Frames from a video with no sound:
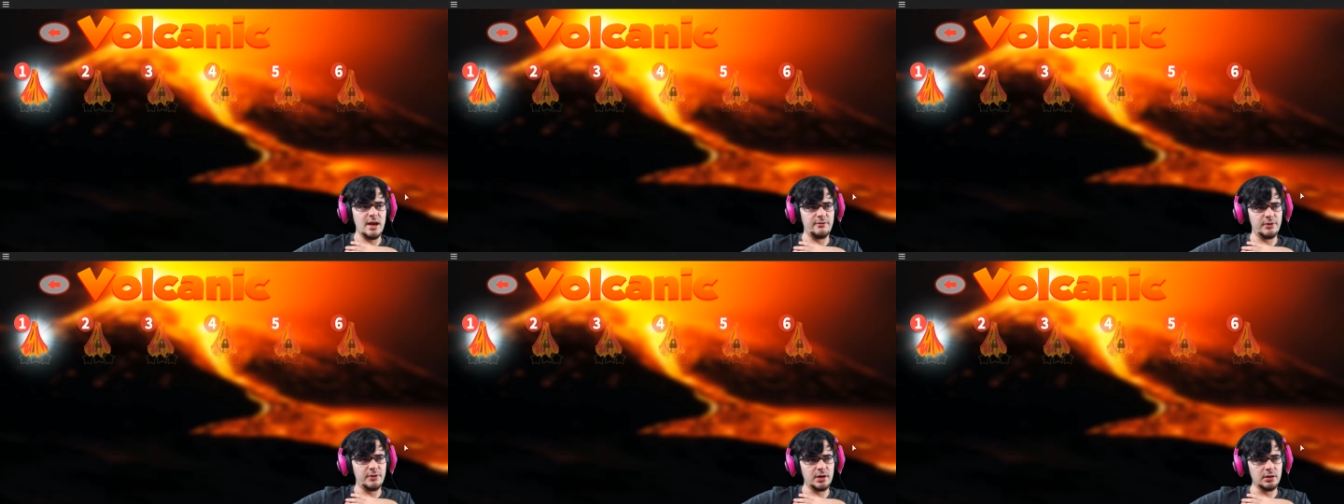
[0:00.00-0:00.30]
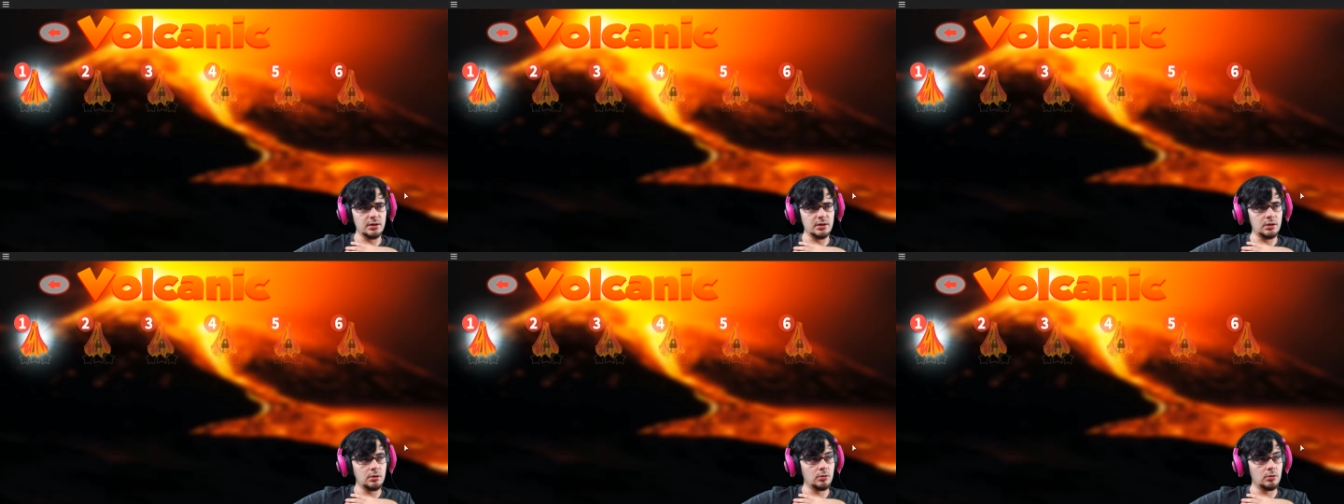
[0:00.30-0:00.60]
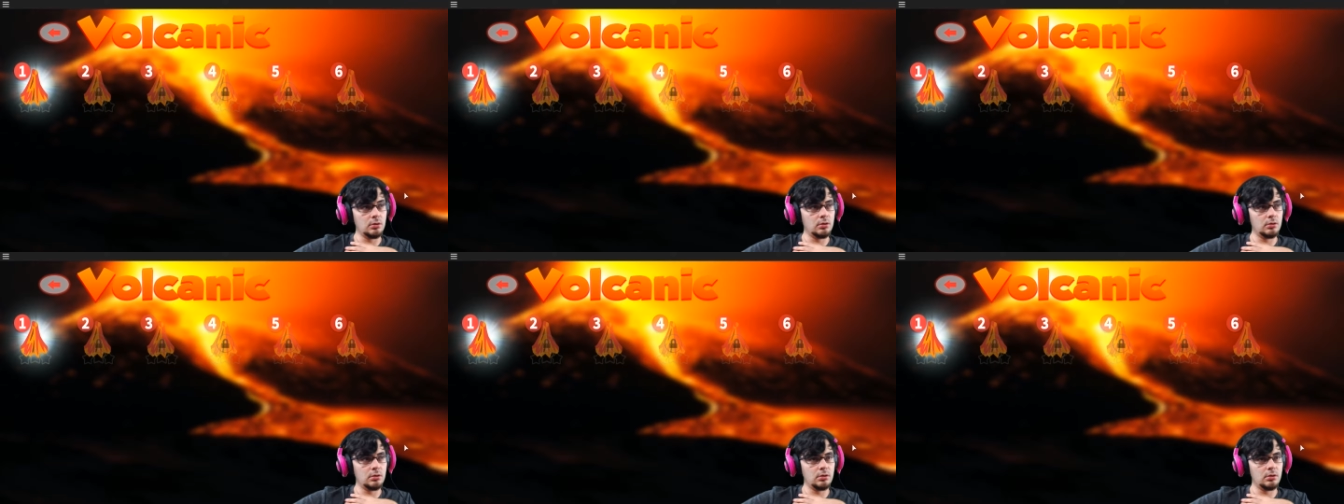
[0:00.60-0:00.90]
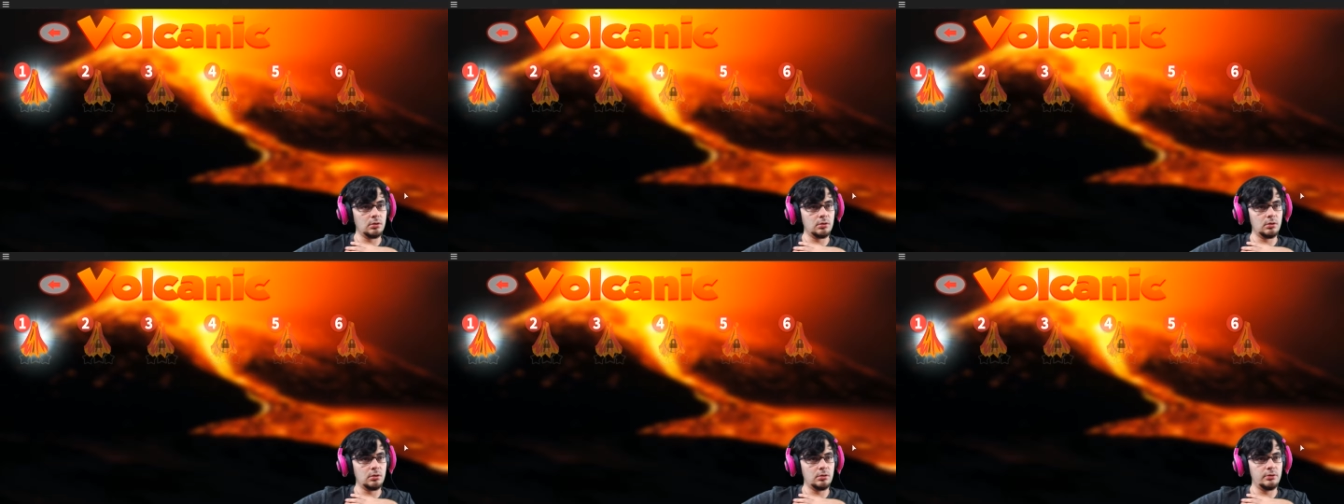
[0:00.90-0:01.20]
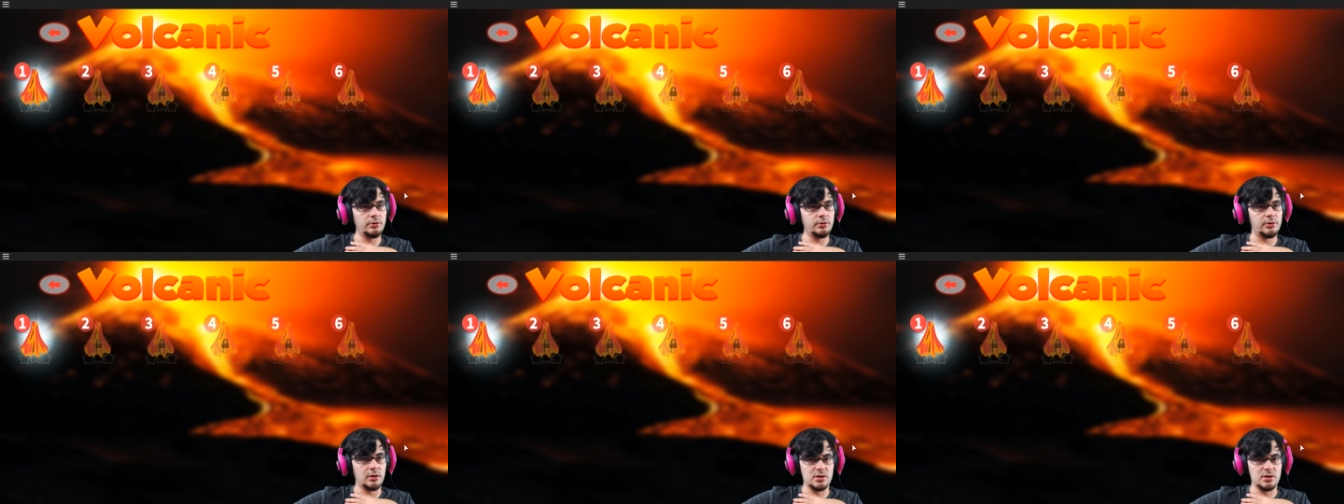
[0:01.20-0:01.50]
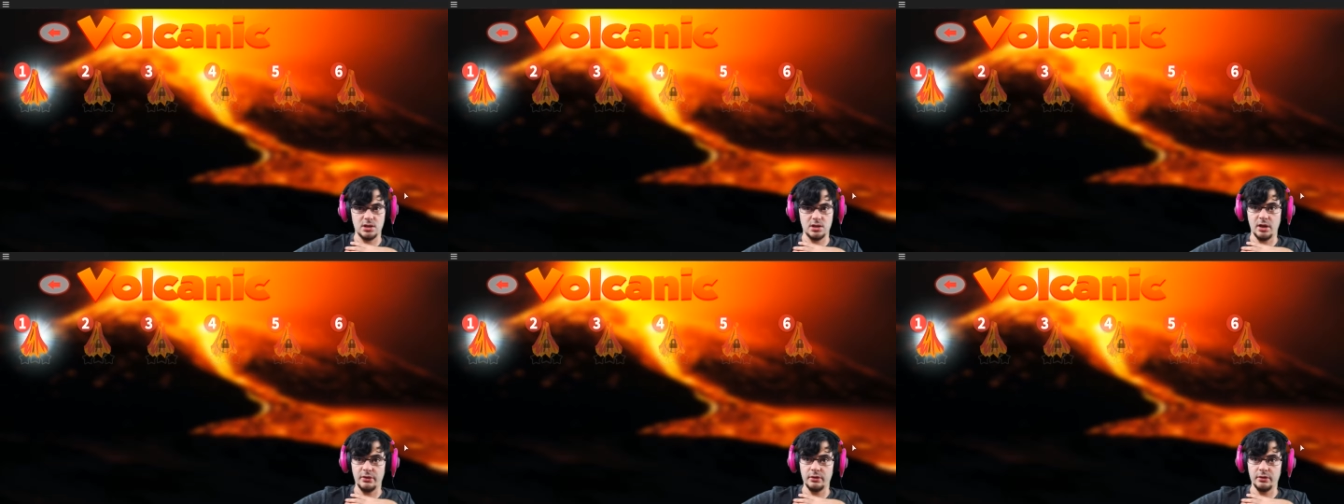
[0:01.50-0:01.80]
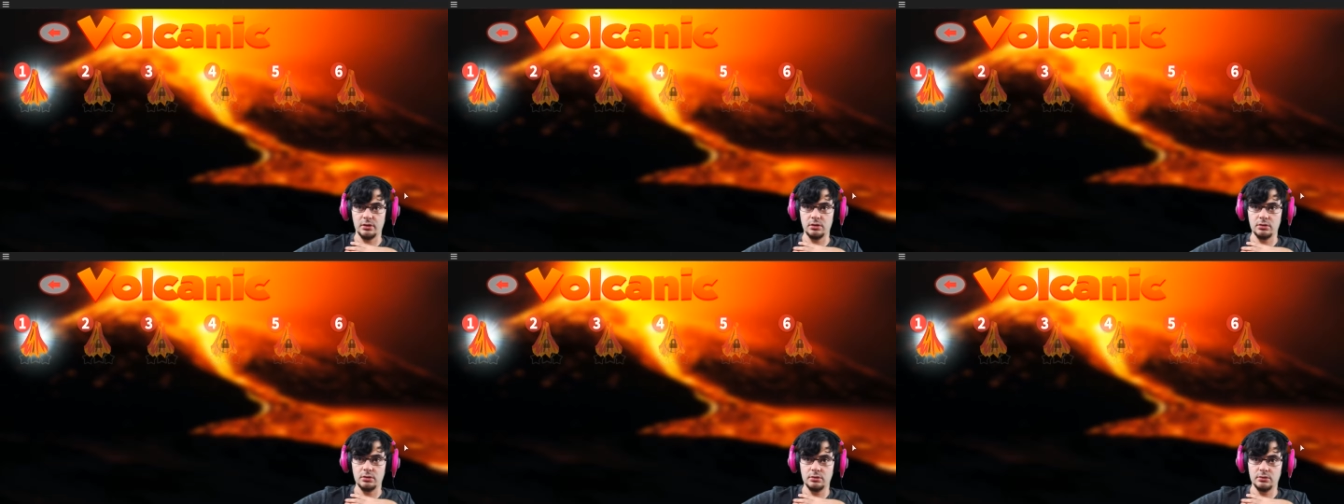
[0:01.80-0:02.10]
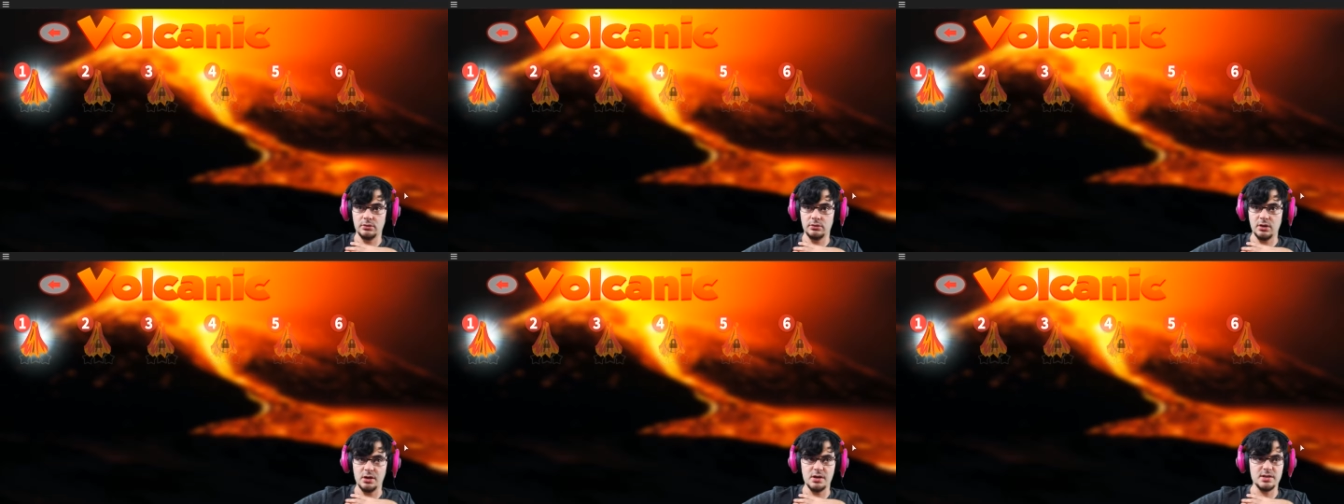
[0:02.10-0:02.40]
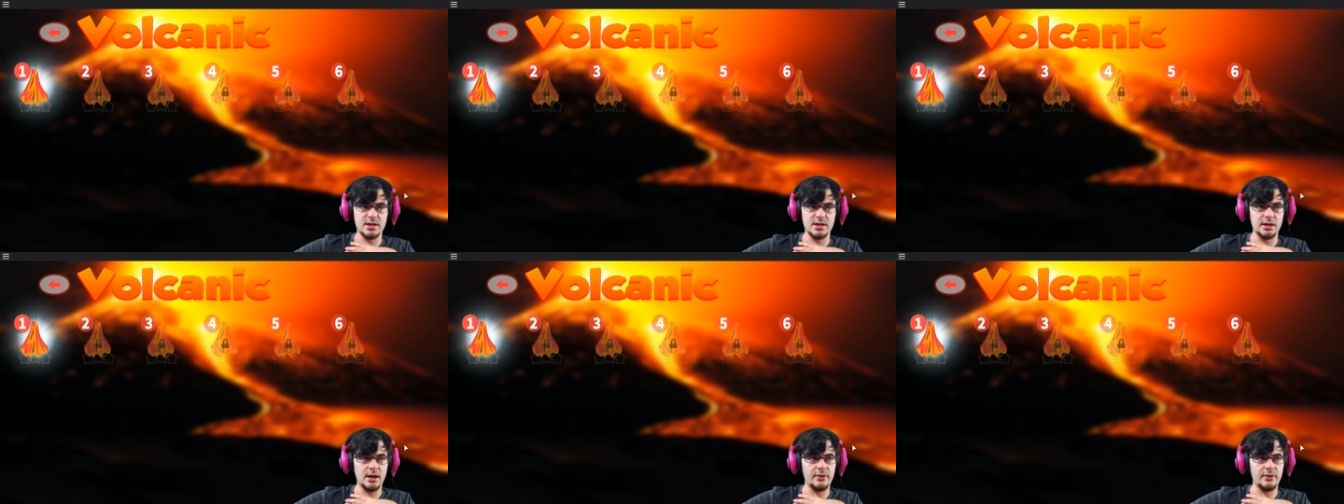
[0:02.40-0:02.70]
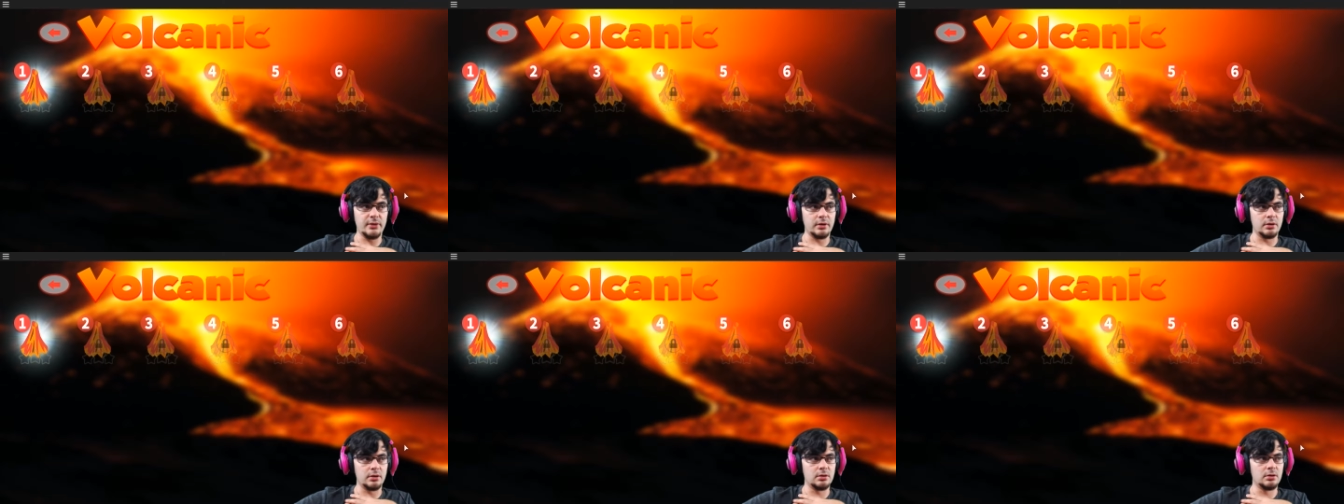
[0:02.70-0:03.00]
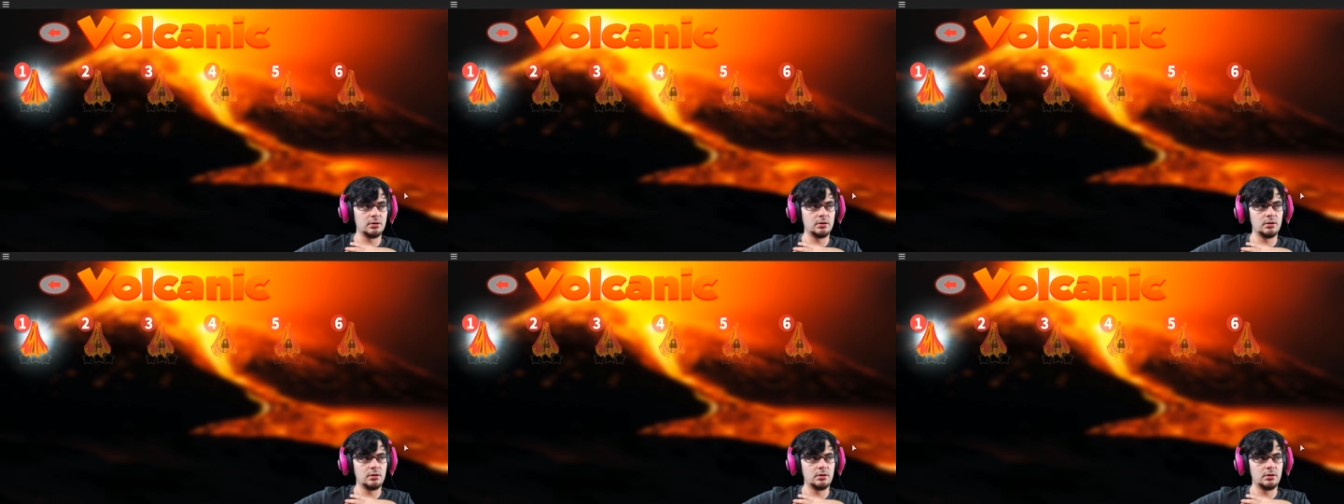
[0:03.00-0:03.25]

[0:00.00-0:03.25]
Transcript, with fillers: definitely. There's another. There is another.